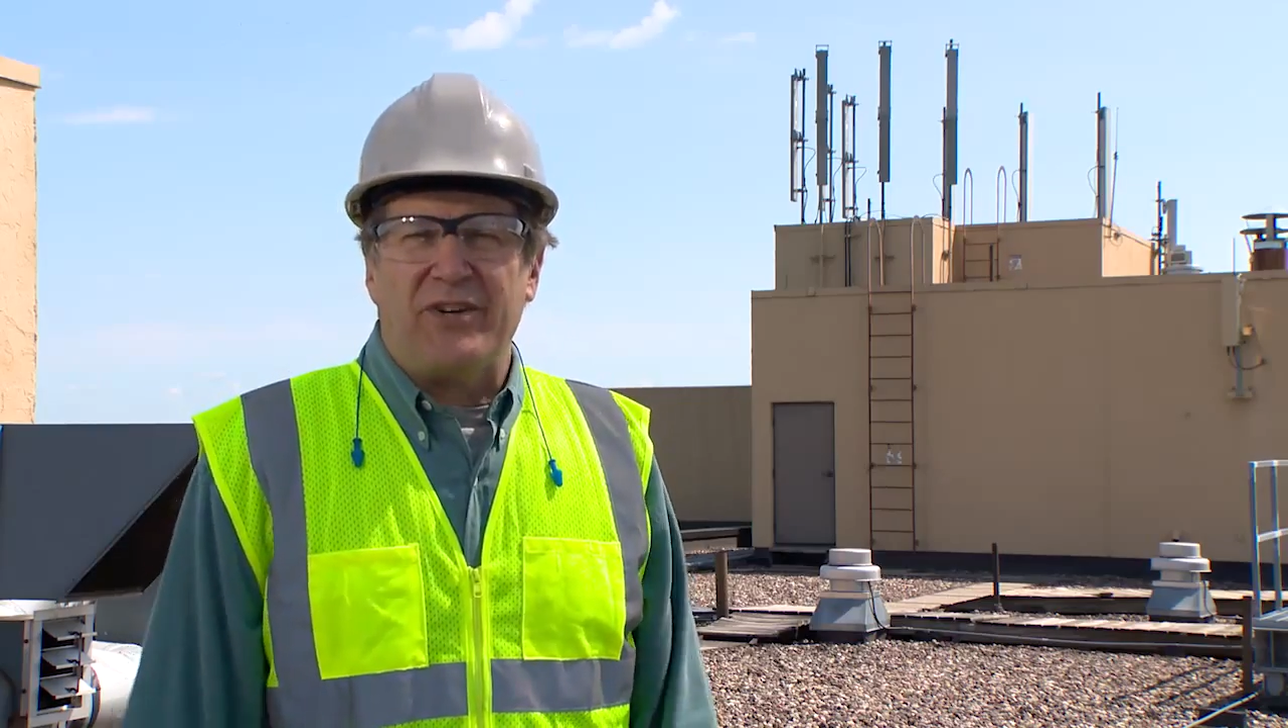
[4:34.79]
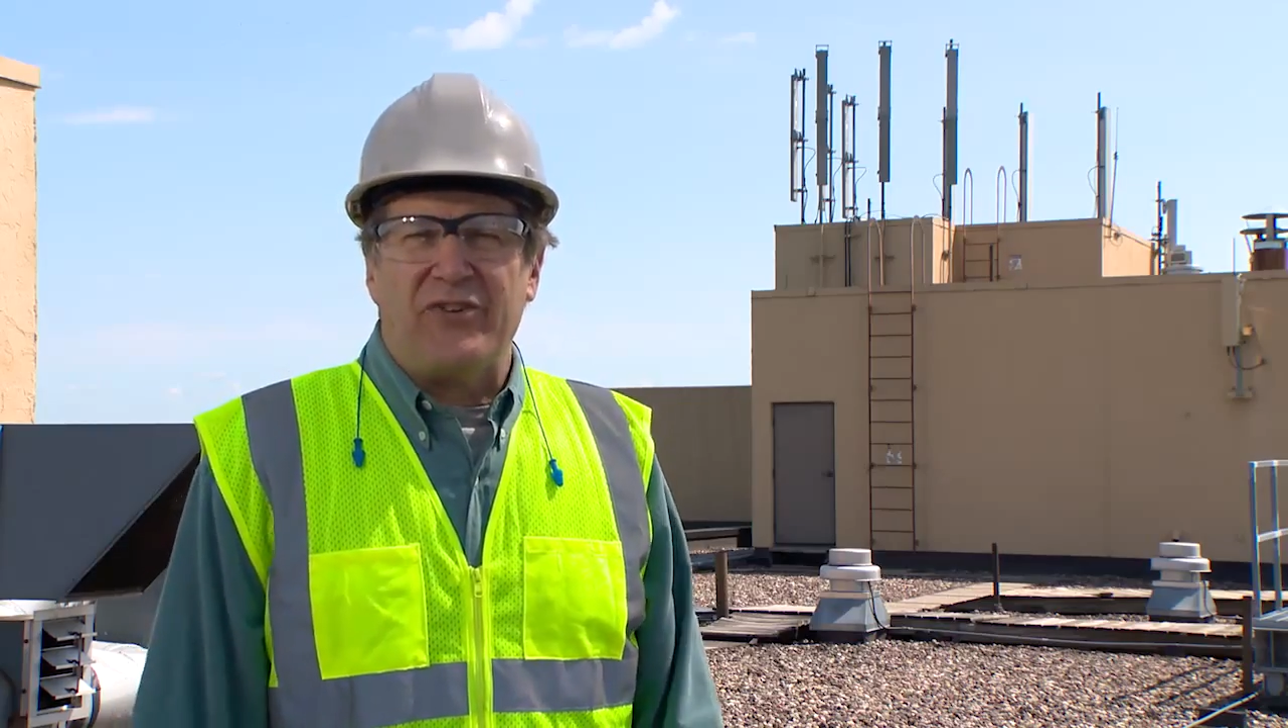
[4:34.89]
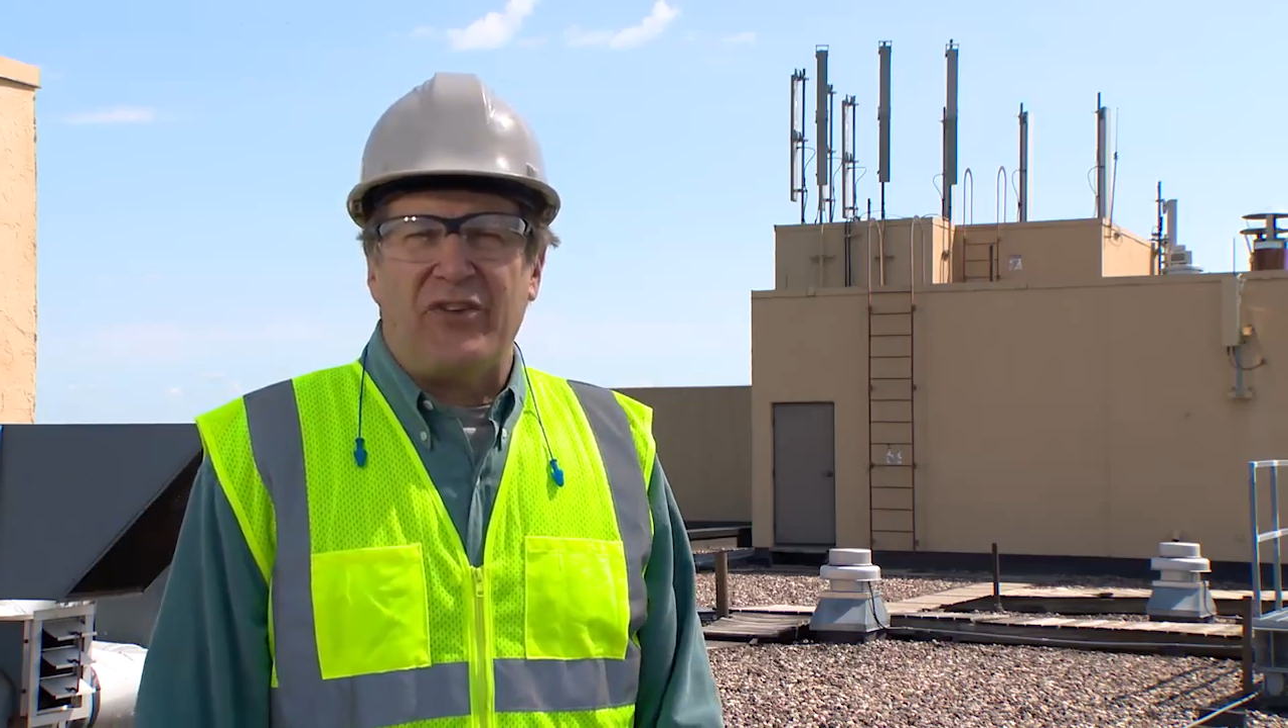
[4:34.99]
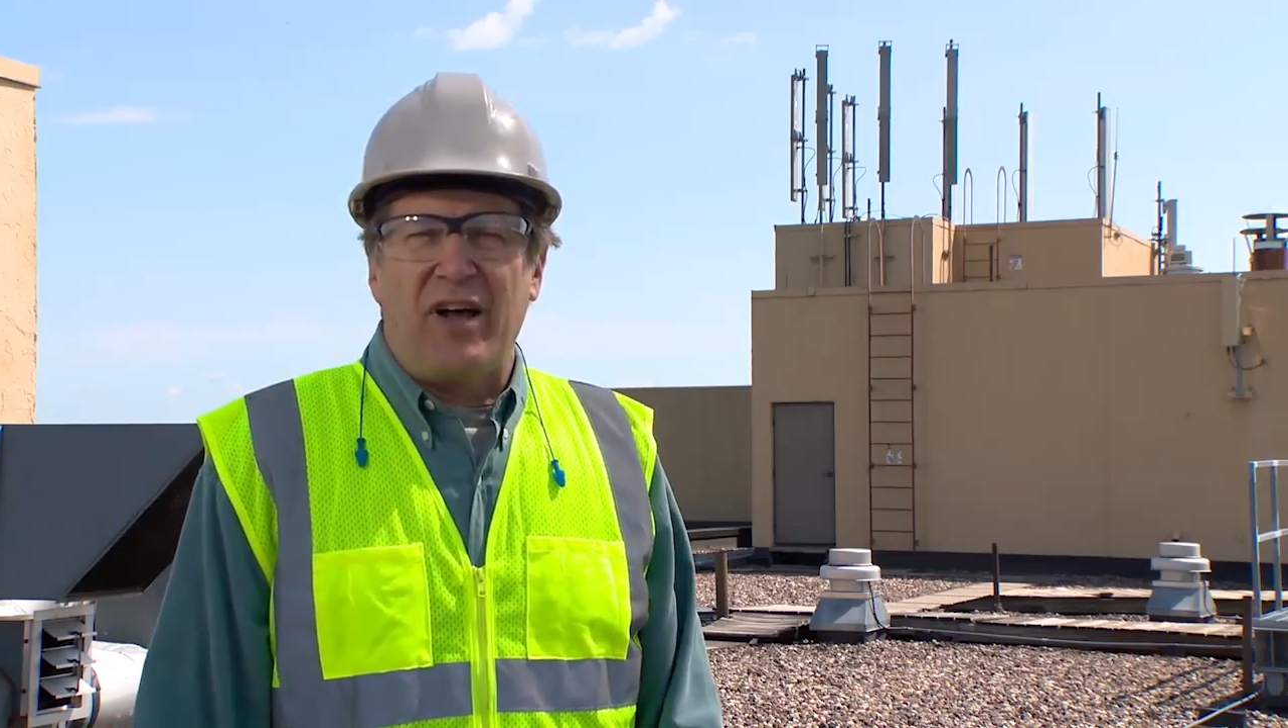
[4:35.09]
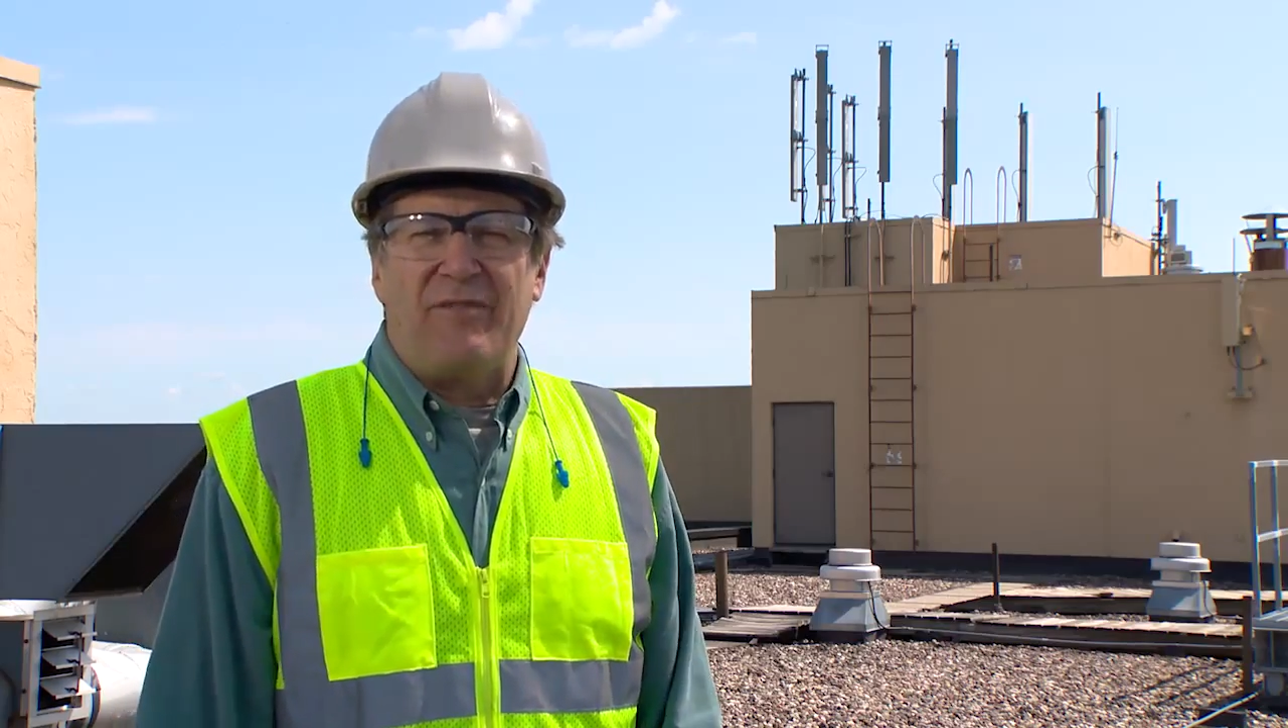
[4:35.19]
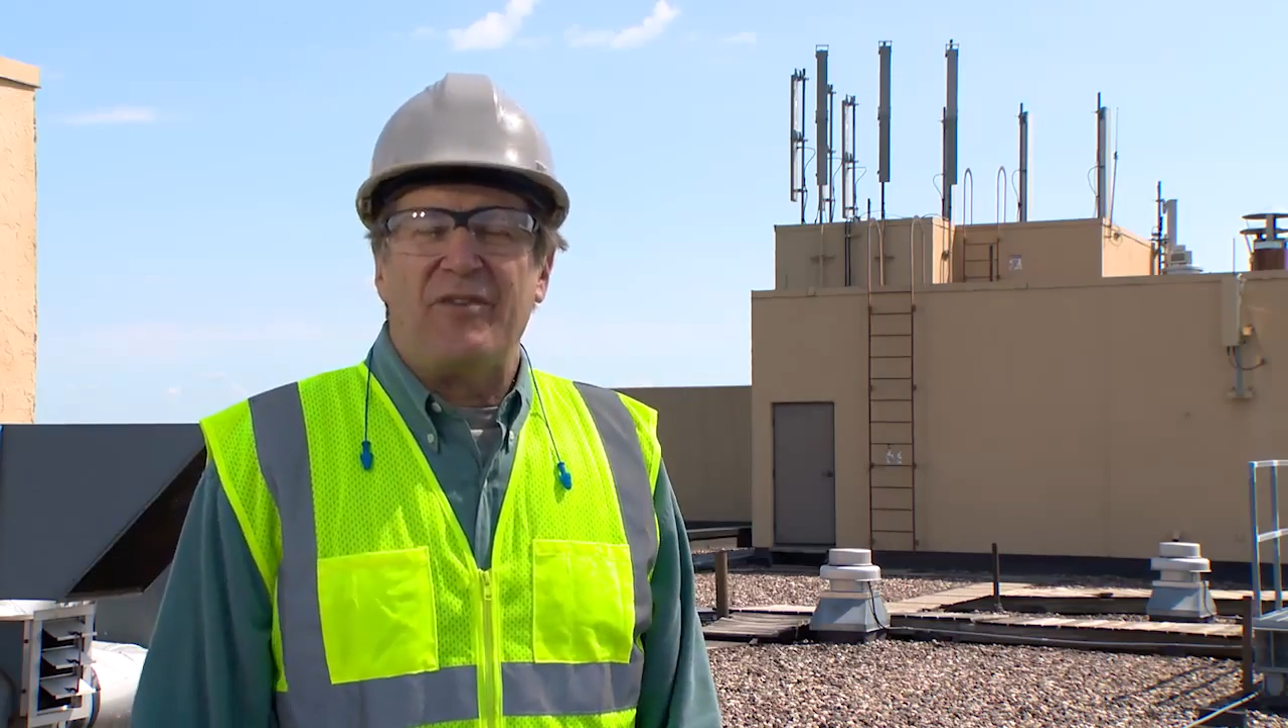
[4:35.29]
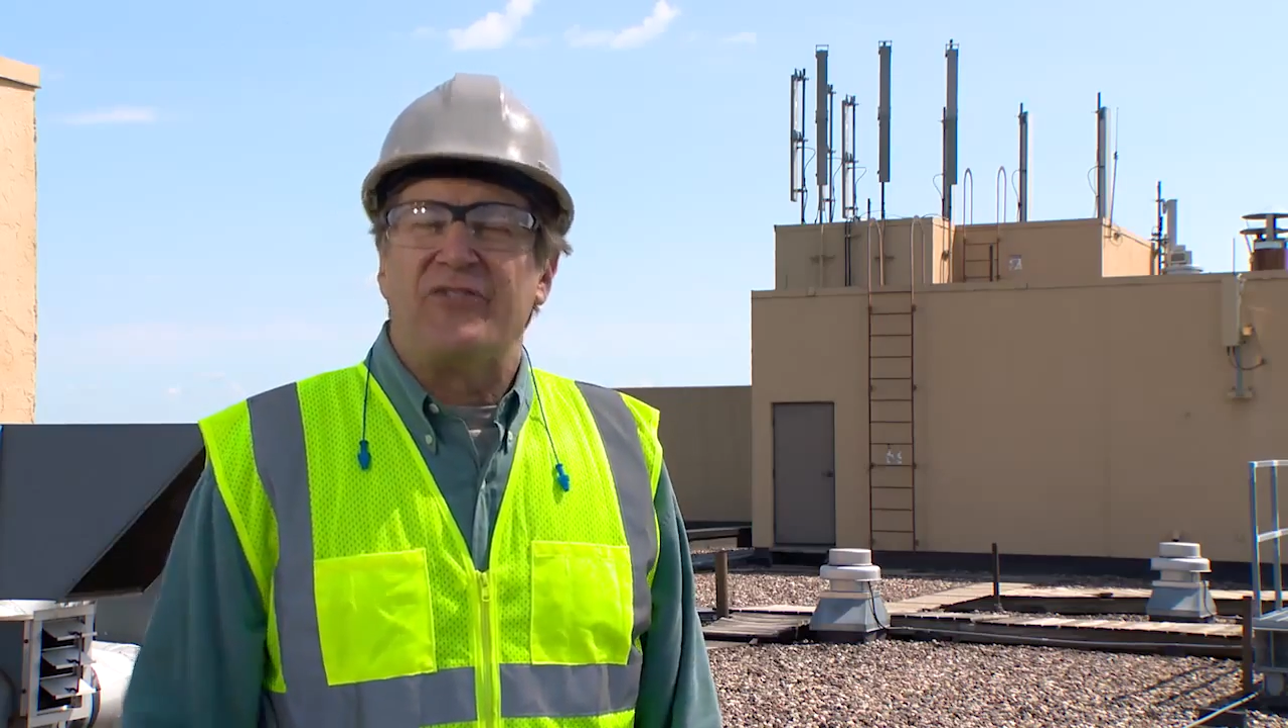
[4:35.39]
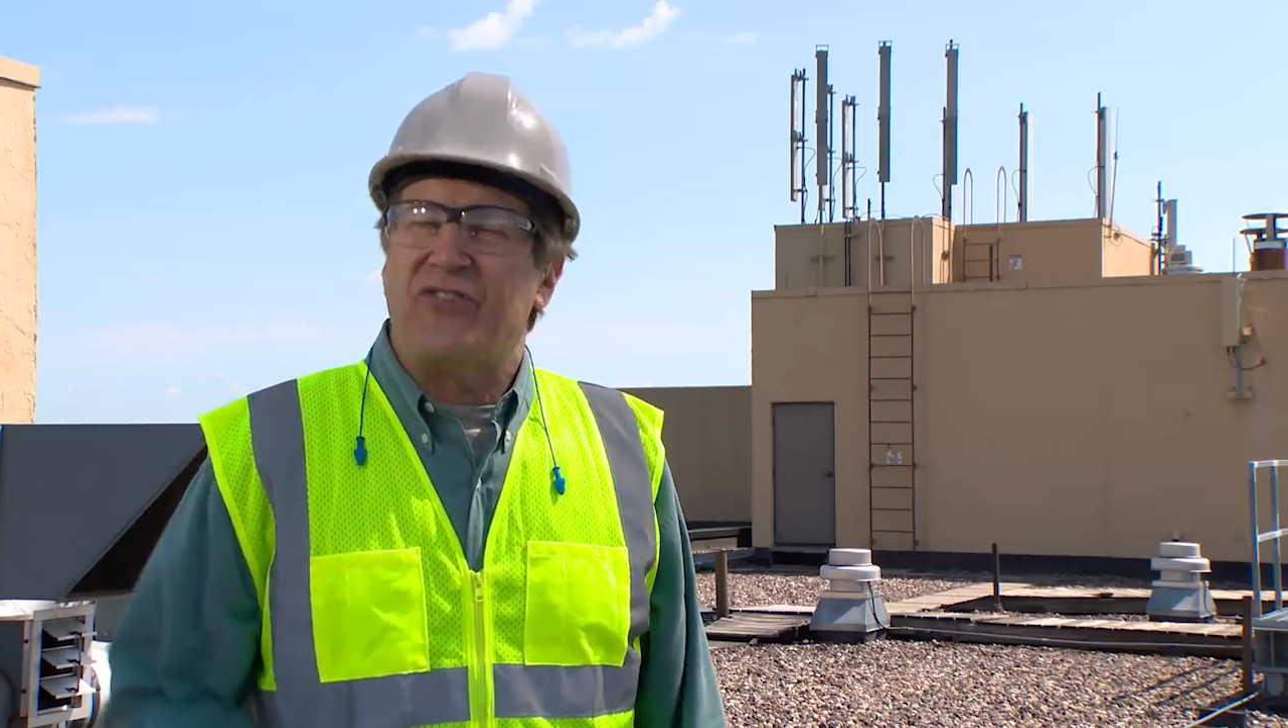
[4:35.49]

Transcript: yourself is